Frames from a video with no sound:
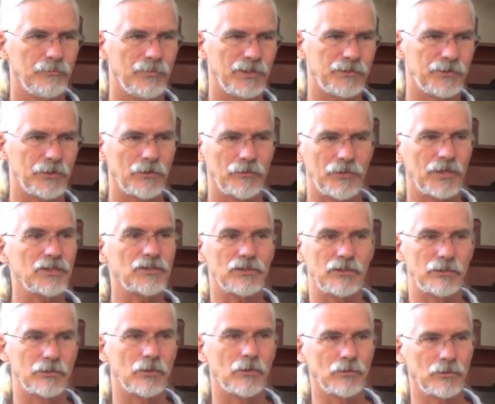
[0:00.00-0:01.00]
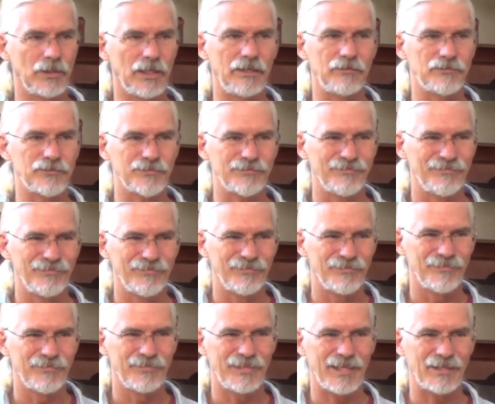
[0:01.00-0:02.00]
But there are things in their own lives
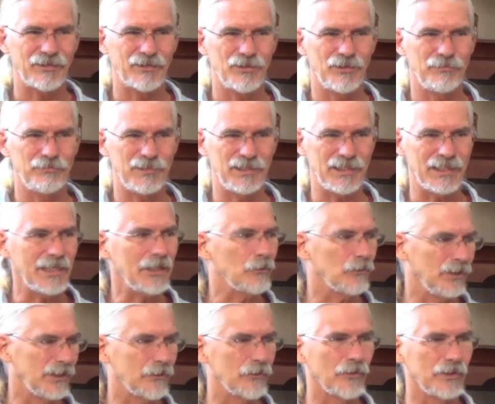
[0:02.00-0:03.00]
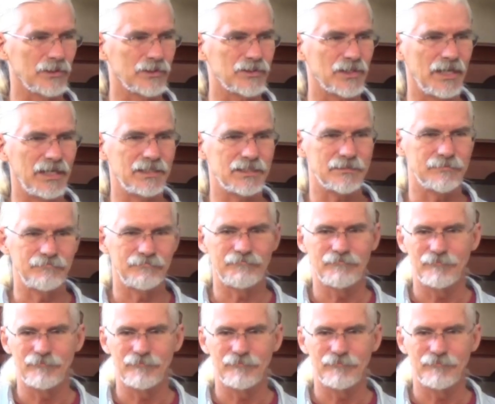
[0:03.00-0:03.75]
that could be equally criticized